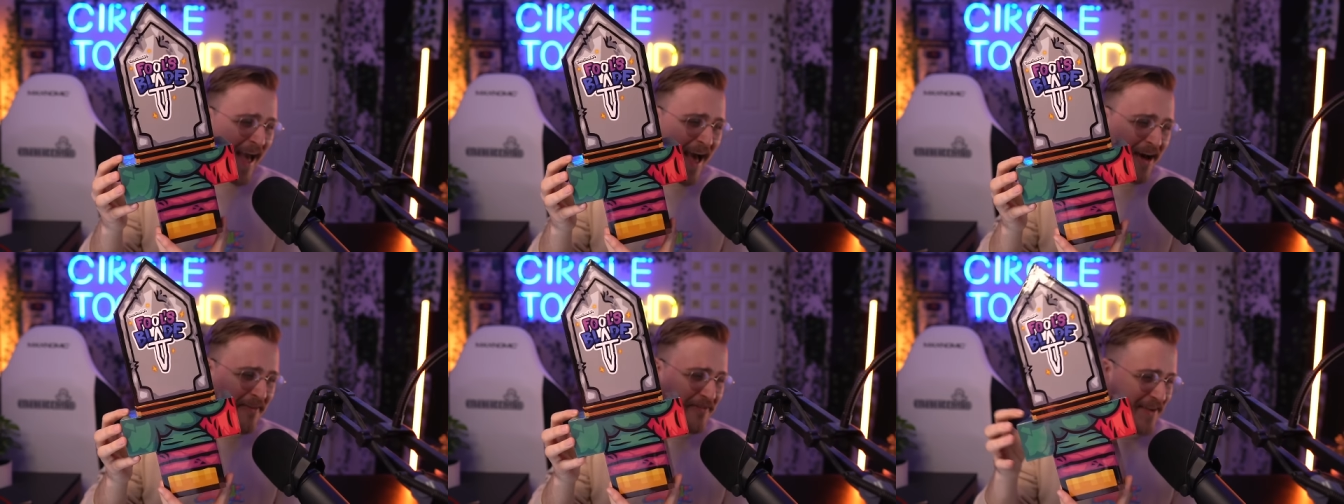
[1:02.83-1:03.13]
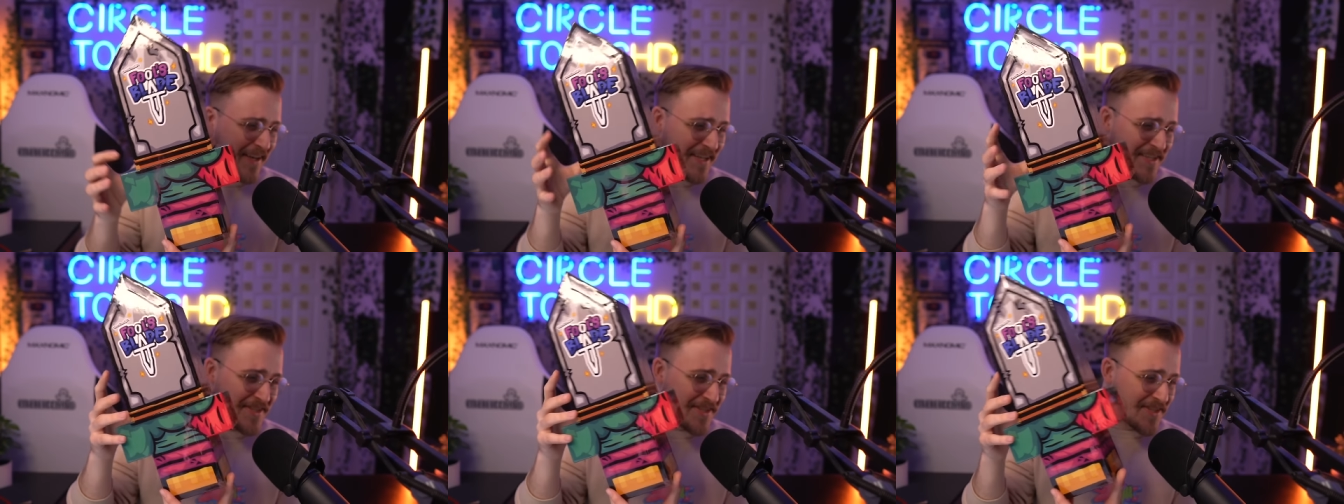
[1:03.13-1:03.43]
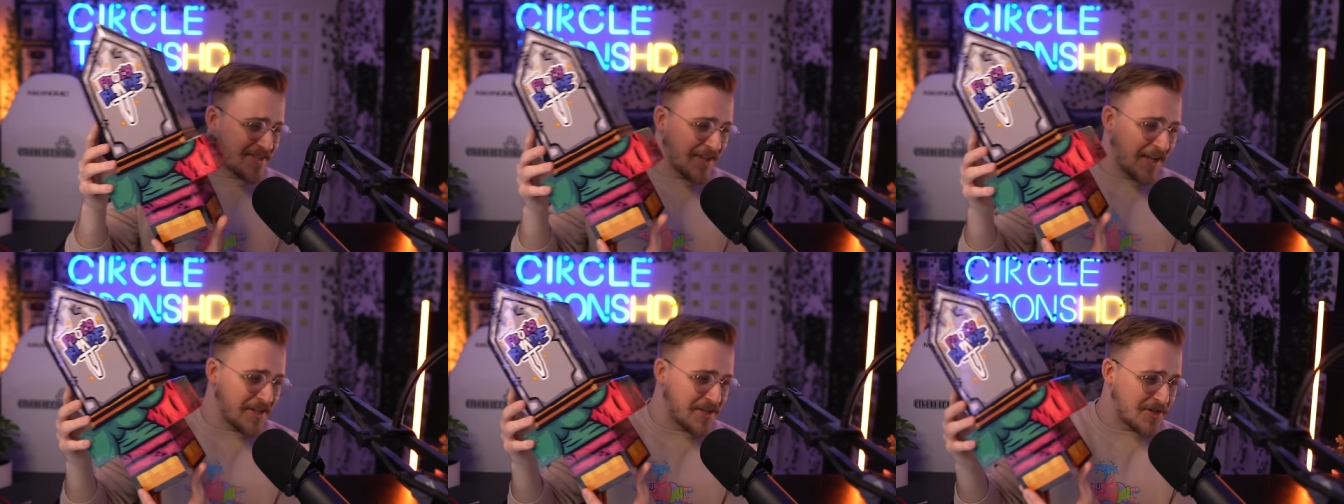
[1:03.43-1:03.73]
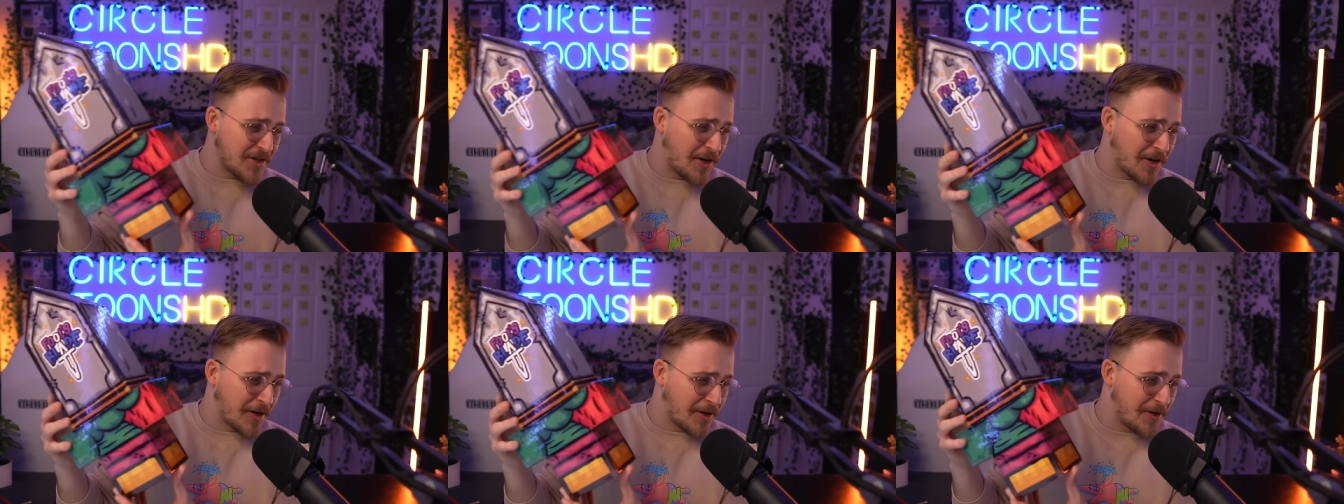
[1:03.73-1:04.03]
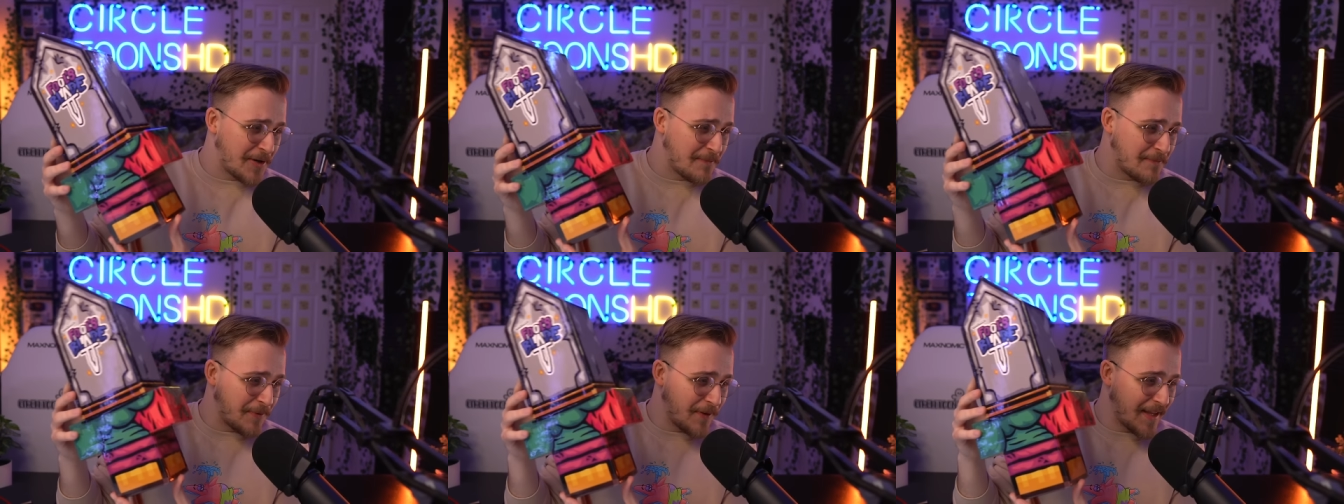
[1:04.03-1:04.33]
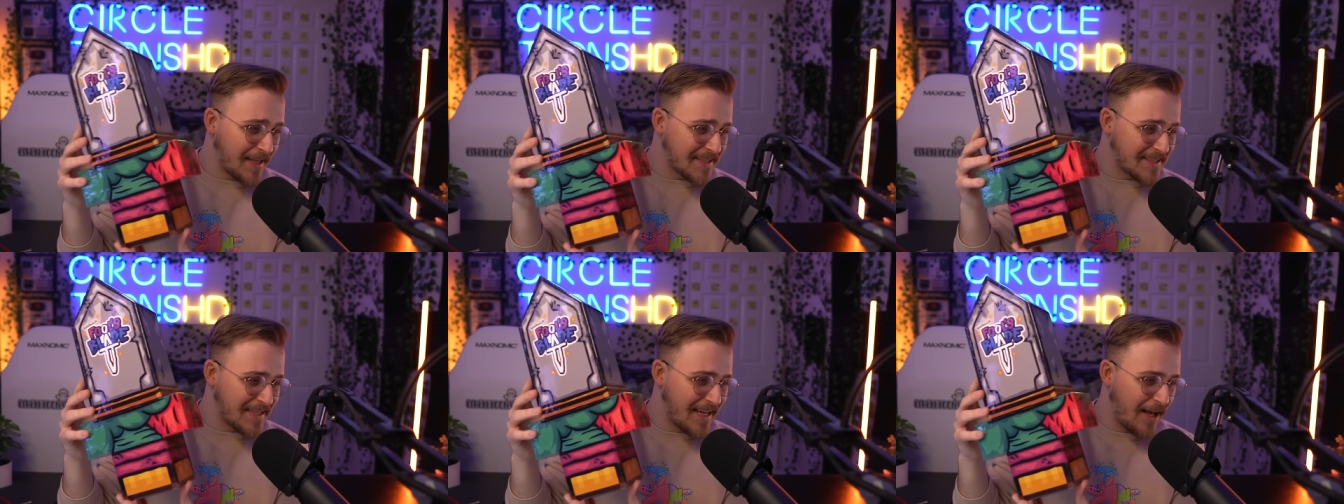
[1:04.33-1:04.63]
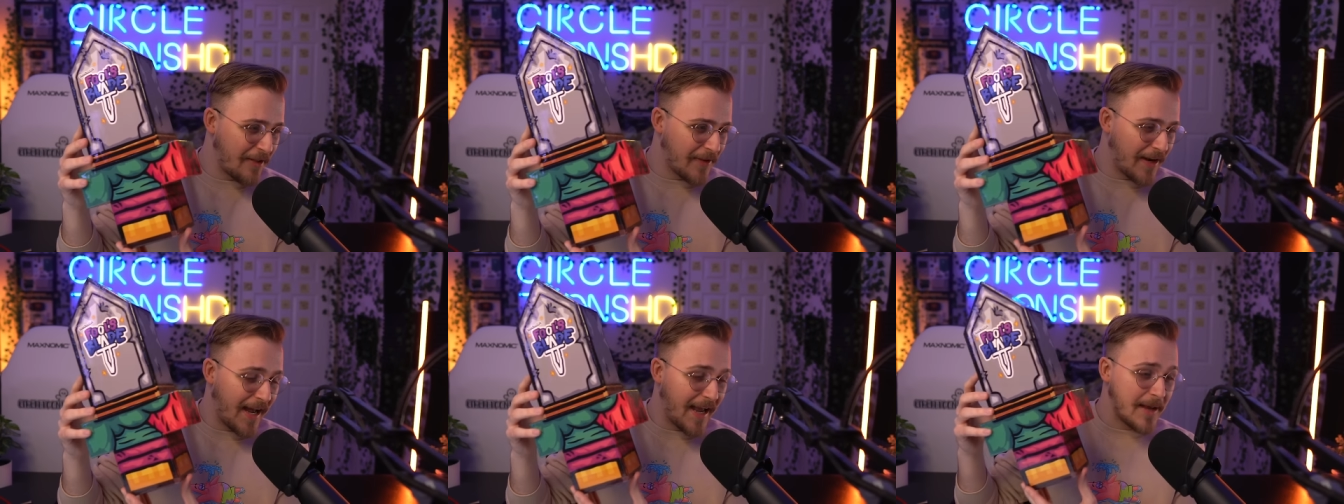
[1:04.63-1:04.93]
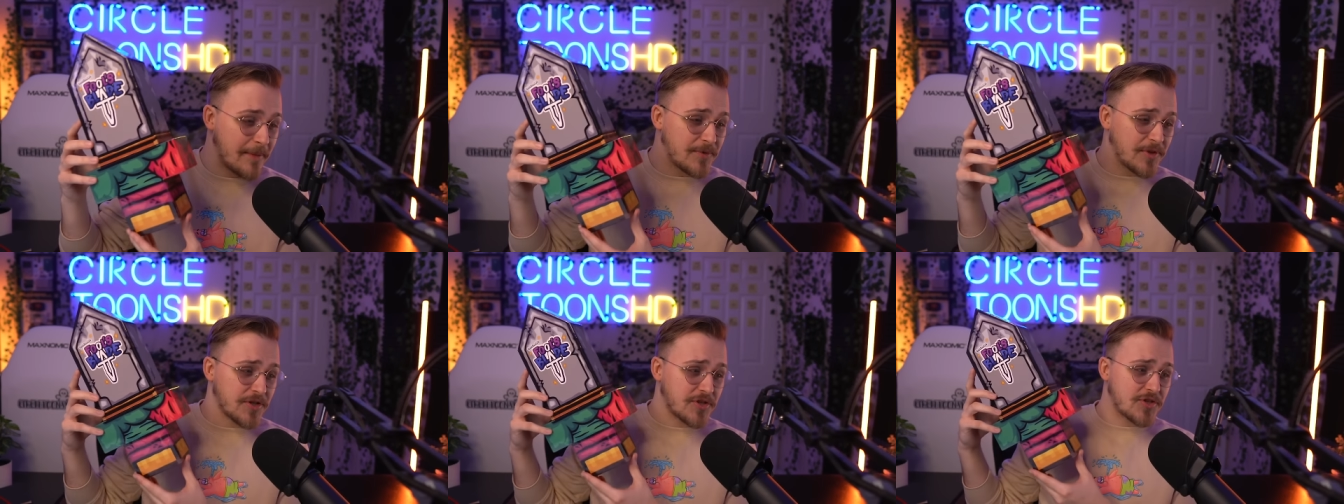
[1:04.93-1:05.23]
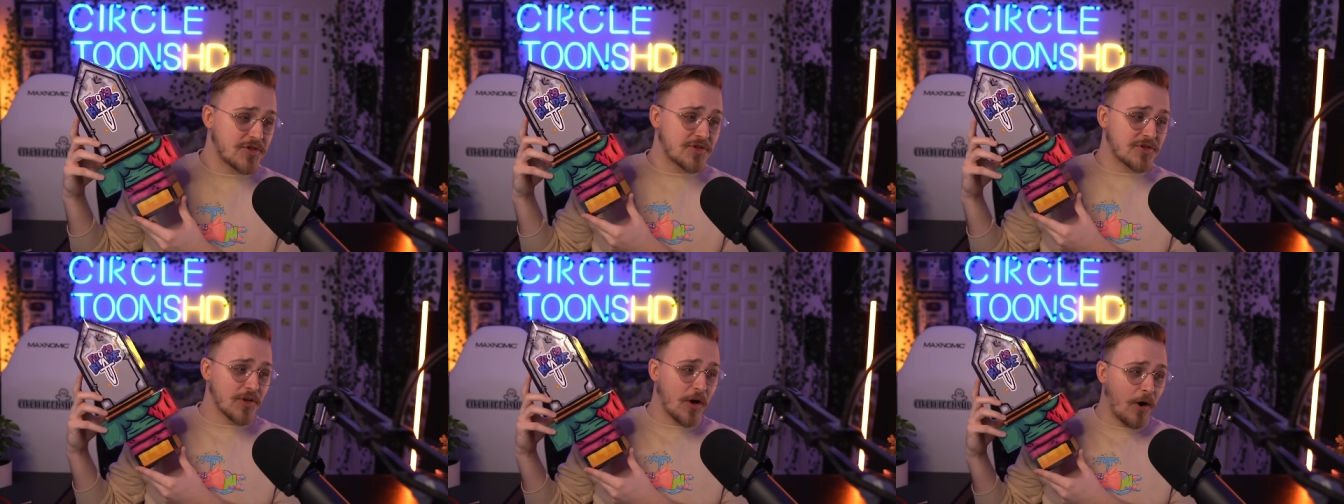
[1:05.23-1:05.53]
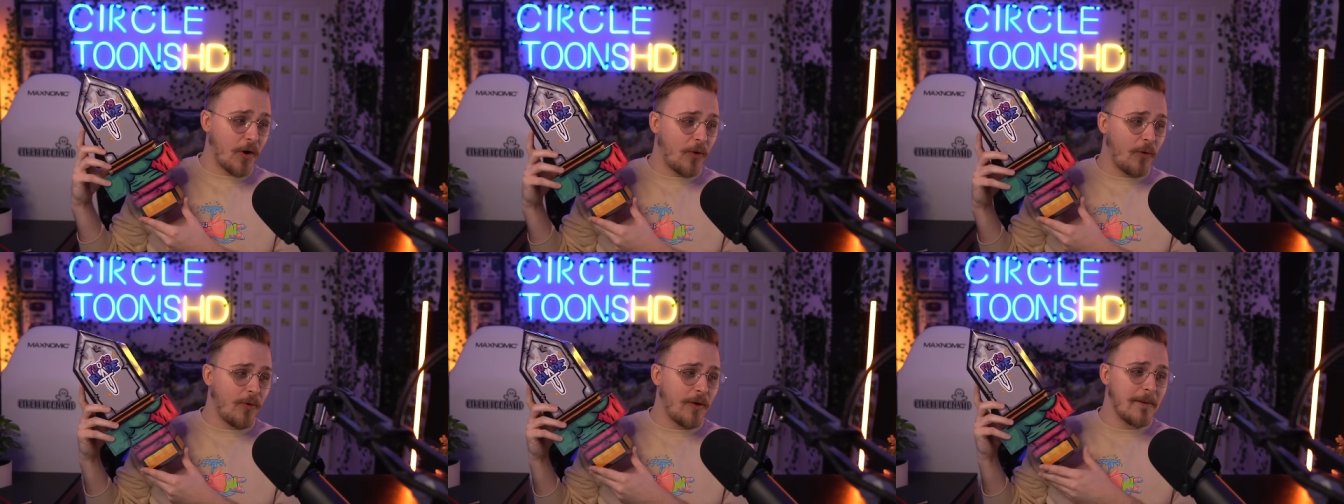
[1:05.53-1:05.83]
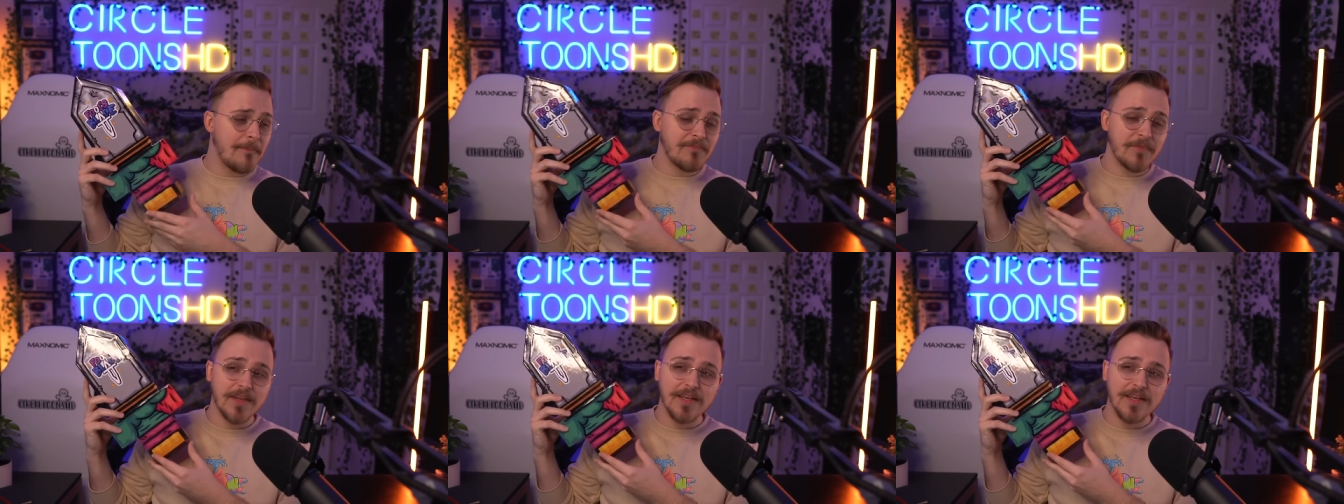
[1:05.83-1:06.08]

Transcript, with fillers: have it in such a good place now that I am just so